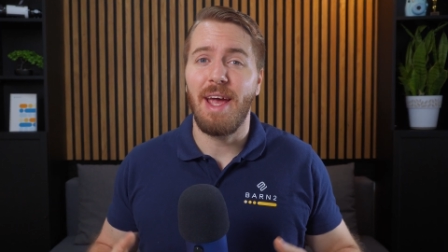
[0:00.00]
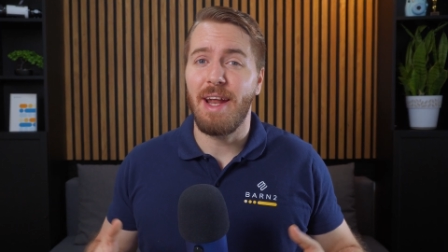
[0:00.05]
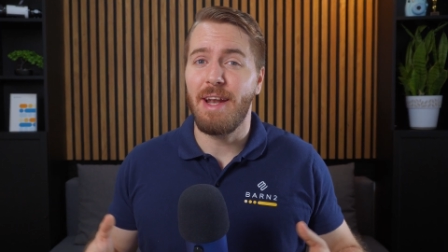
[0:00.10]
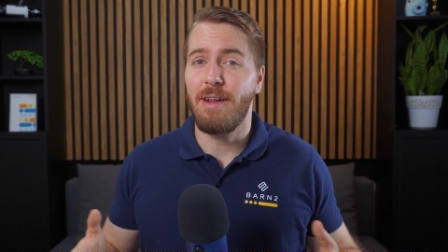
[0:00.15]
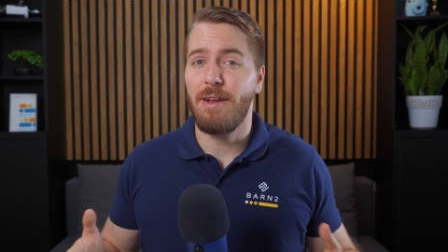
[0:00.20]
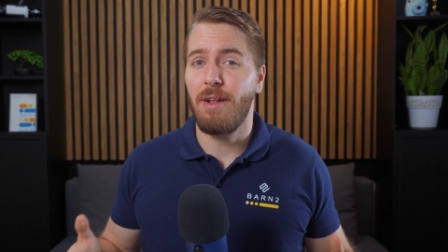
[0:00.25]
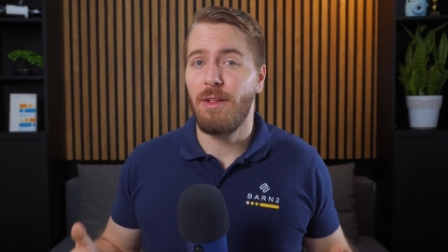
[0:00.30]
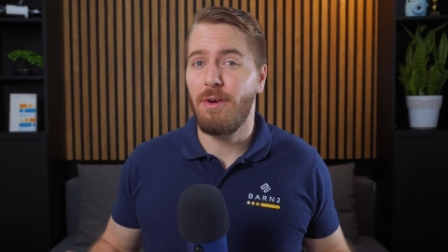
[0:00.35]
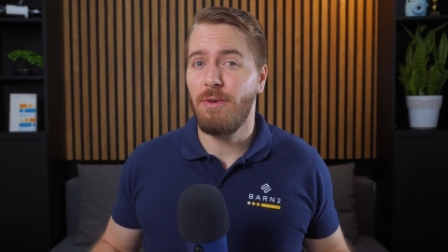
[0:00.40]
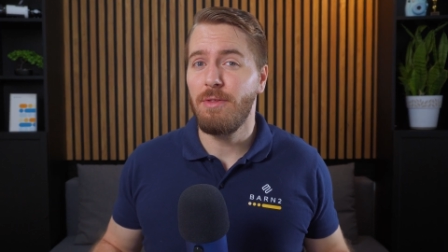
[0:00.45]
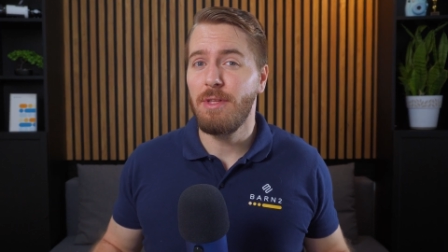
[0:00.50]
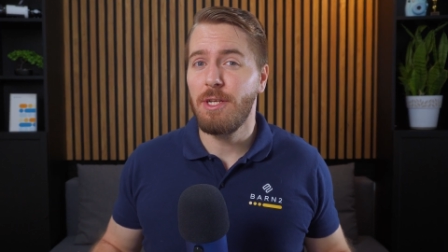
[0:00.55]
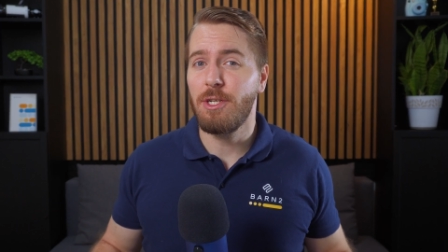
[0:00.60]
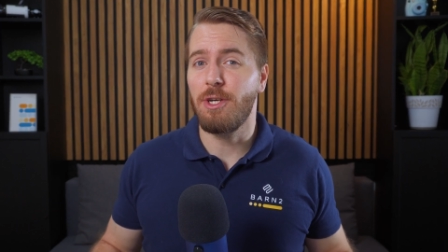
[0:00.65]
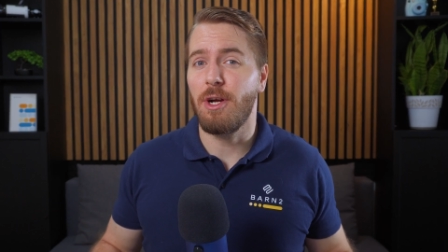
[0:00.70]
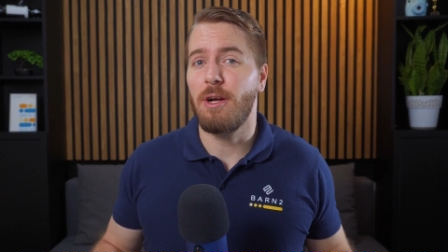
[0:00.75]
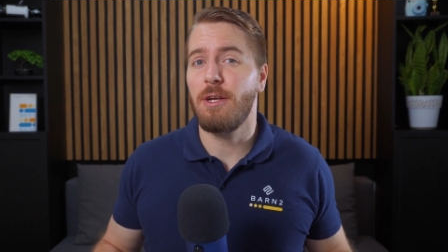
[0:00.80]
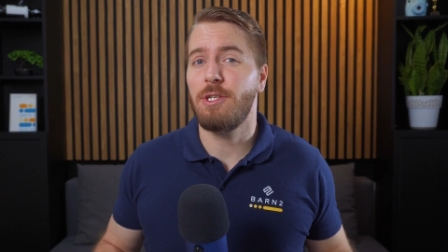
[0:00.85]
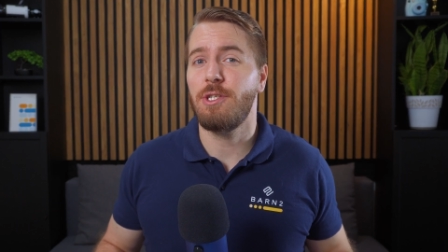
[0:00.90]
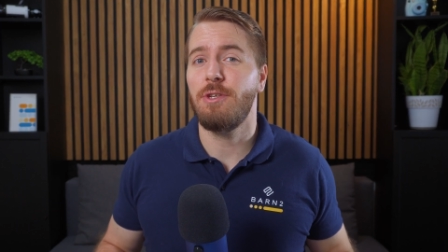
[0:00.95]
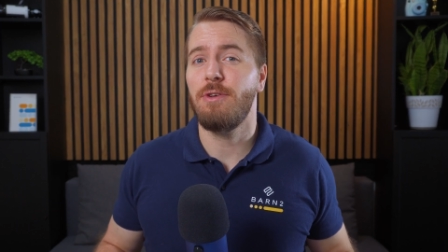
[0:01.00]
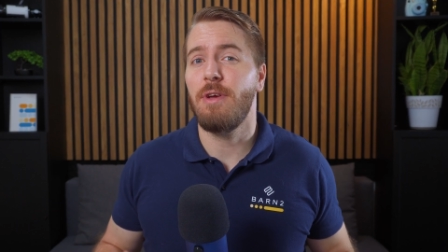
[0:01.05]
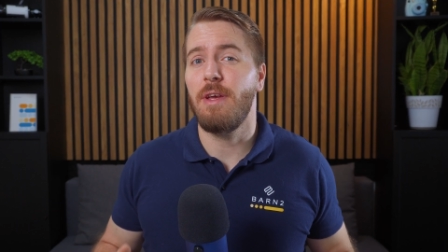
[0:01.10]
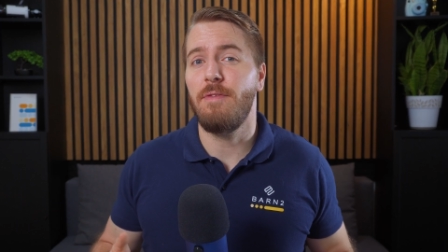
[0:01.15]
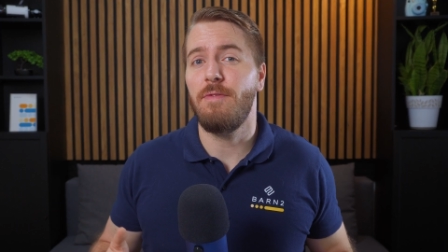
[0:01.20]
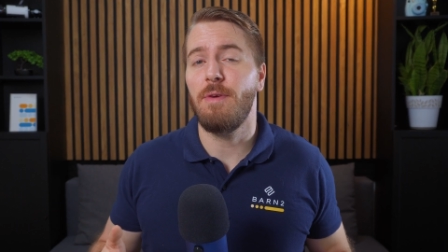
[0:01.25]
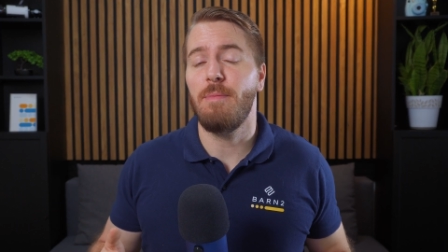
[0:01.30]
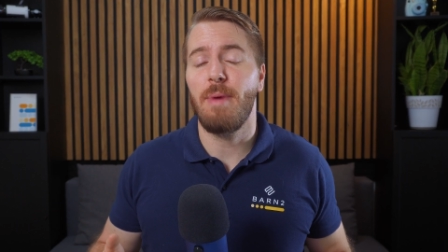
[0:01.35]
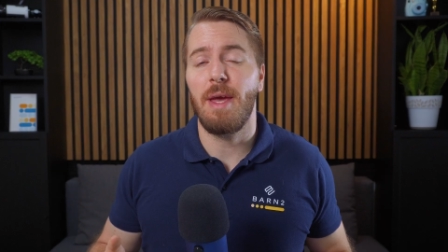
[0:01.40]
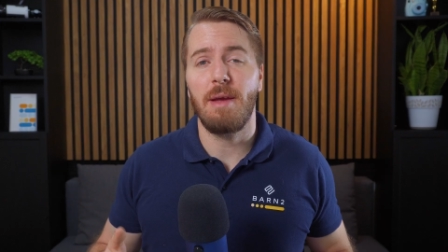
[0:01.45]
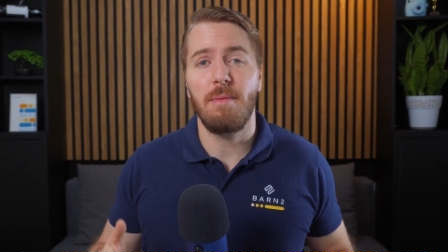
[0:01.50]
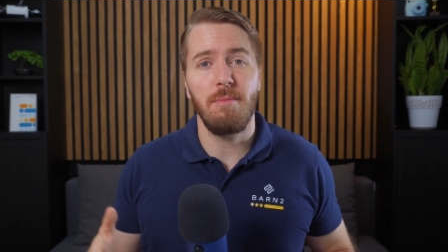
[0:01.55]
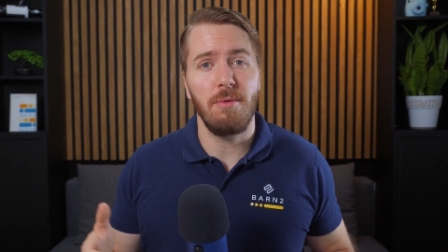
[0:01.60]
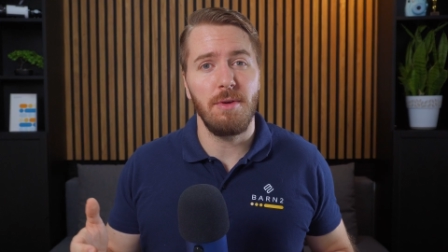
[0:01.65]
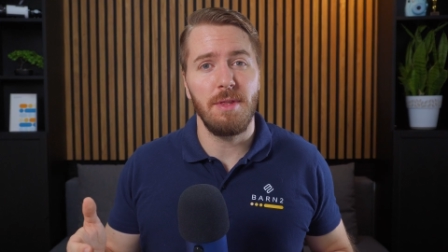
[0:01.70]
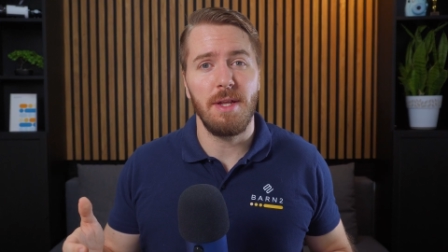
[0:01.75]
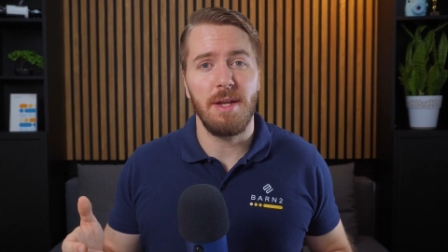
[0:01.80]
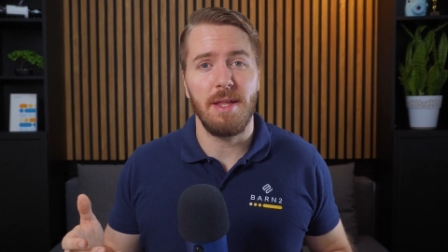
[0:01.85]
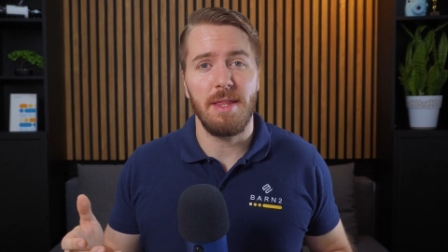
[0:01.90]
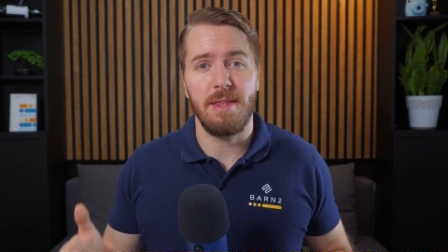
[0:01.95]
and it'll only charge you if you make more
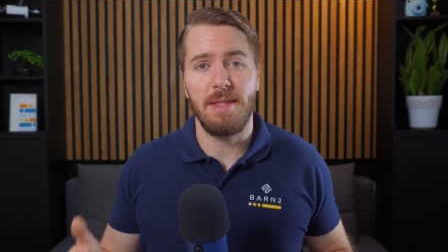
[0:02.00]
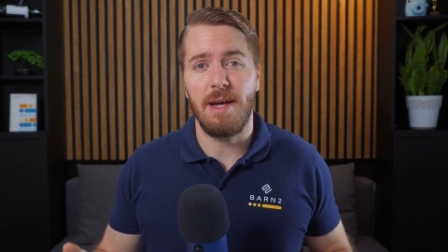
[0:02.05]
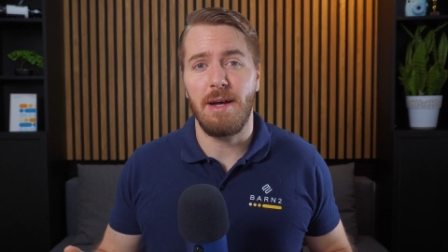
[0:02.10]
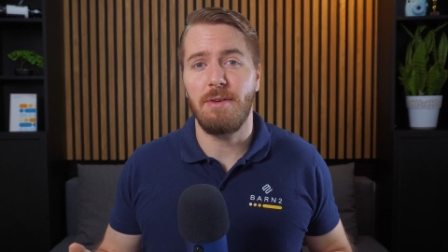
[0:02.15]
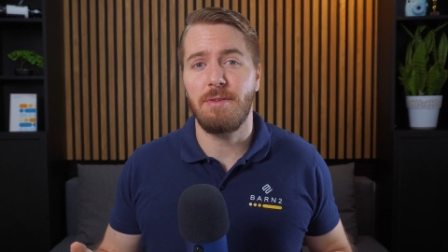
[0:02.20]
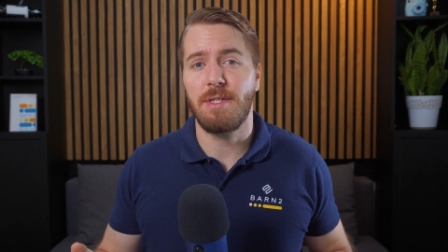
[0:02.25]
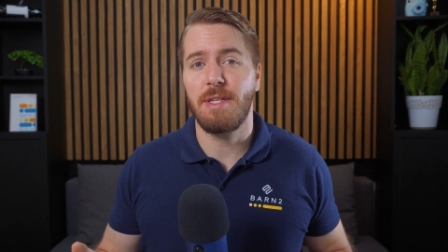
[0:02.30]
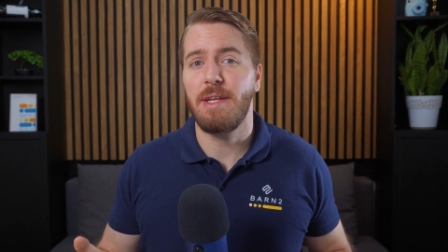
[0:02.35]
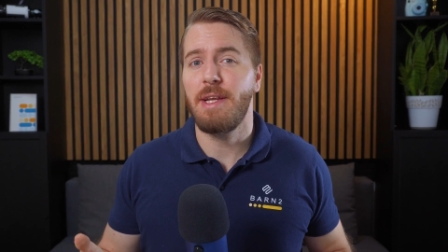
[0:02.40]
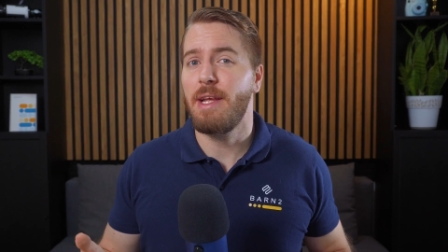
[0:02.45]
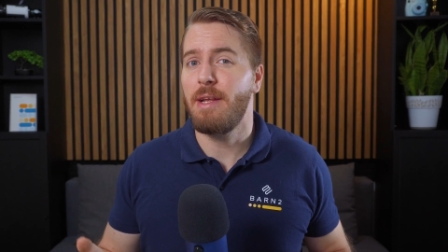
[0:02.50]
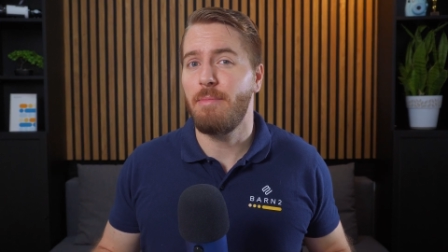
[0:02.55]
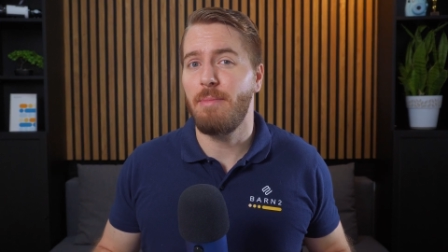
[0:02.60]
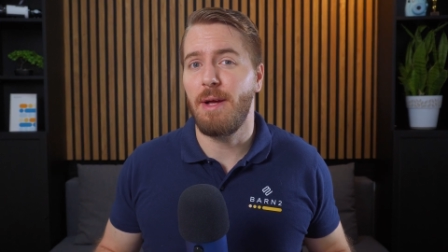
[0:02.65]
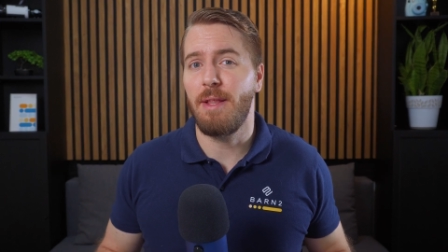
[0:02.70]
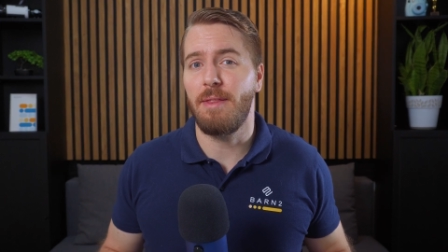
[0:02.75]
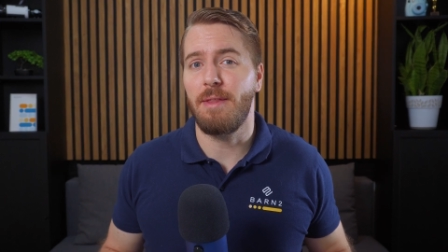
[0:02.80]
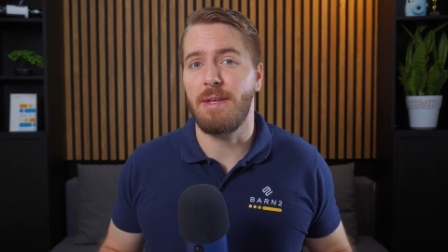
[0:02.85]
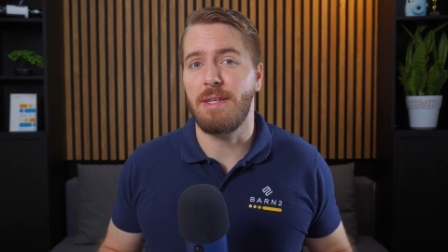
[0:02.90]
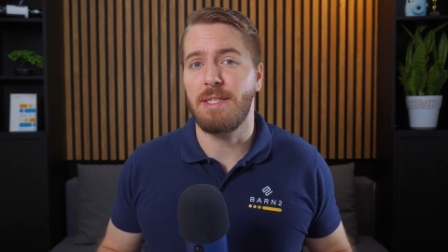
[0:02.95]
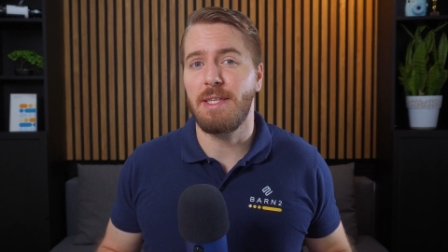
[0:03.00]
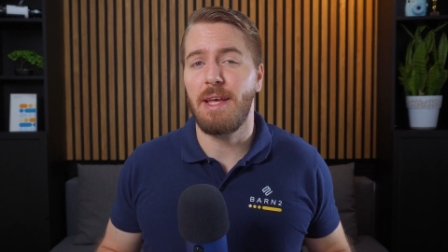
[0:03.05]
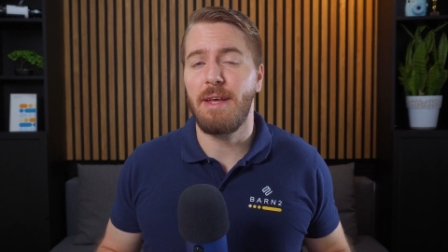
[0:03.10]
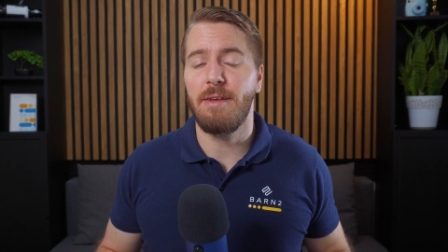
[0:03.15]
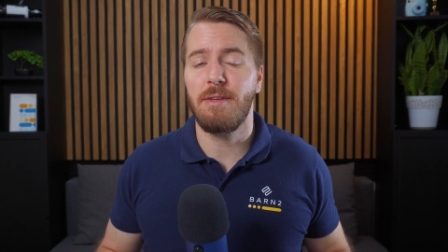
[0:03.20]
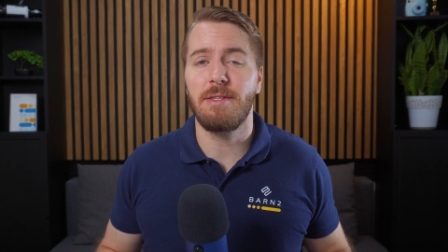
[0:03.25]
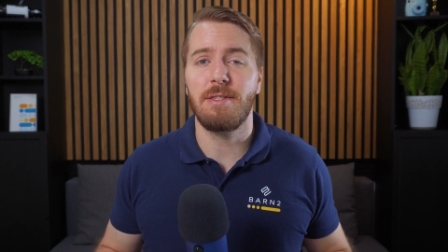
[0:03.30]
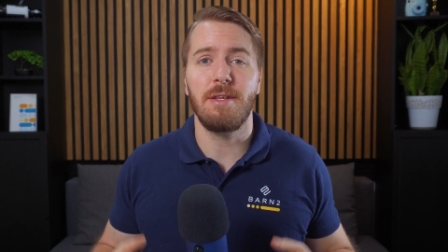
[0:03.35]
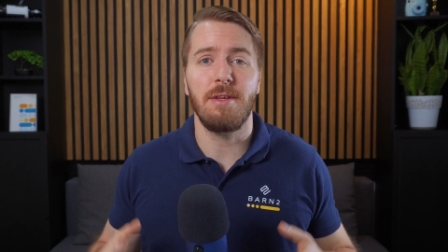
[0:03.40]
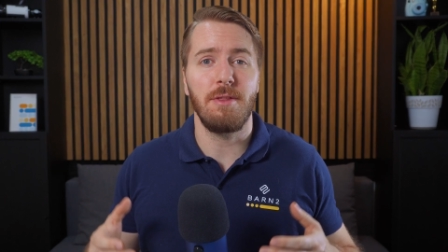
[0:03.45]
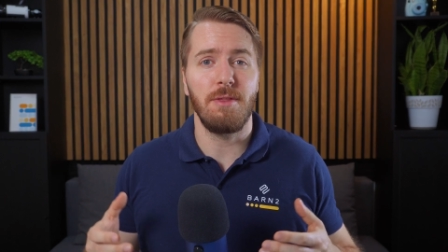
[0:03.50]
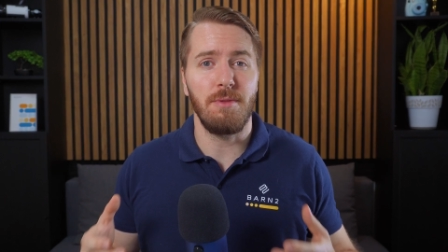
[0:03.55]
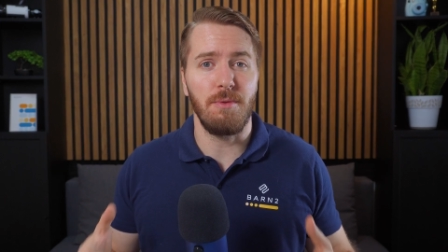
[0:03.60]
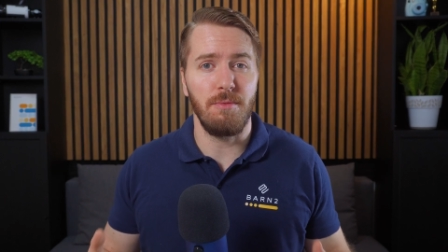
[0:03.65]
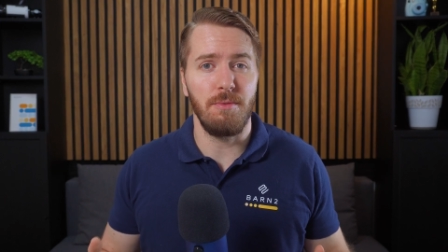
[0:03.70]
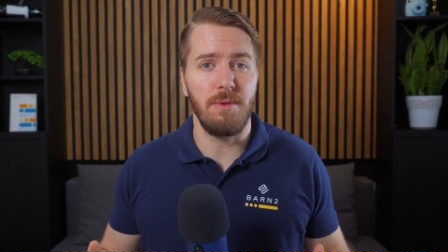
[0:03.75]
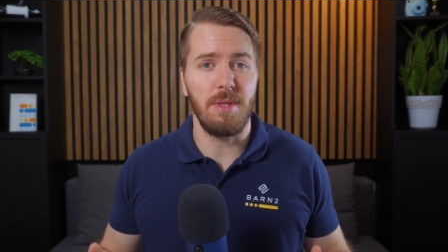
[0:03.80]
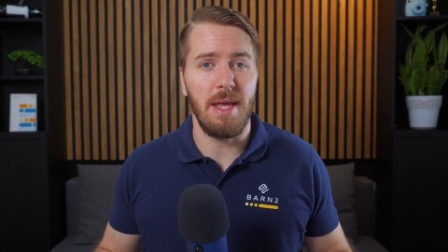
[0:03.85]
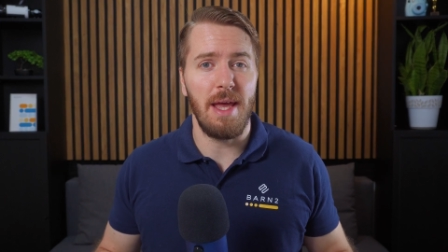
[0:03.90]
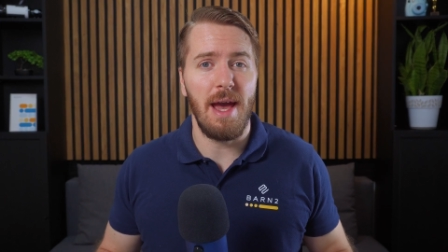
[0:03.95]
than a thousand in monthly sales
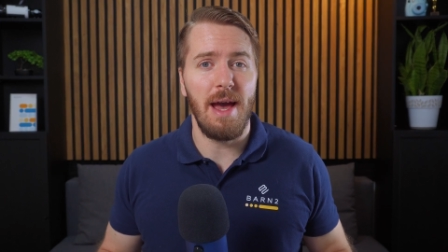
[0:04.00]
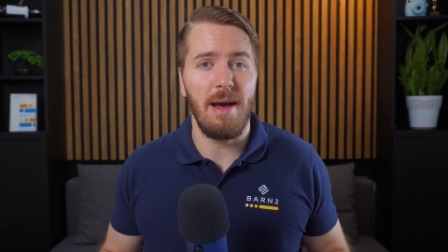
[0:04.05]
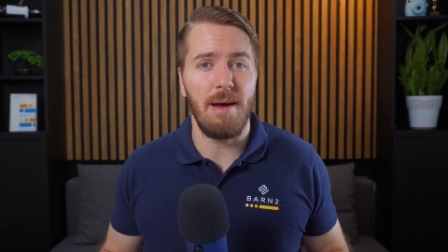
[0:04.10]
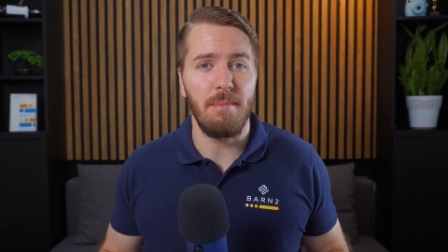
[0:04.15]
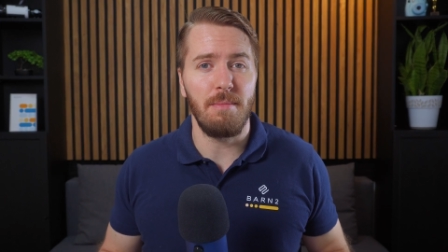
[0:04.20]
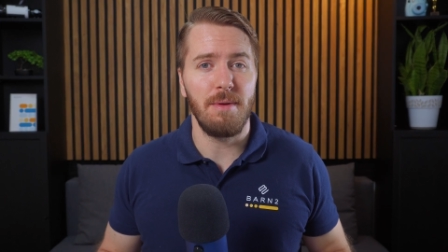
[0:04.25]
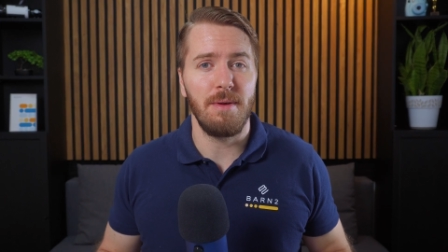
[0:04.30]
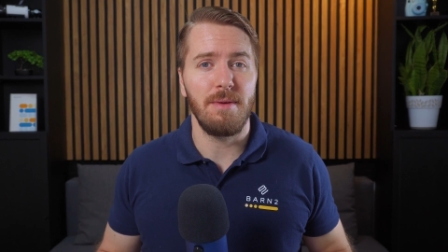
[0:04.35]
through the app.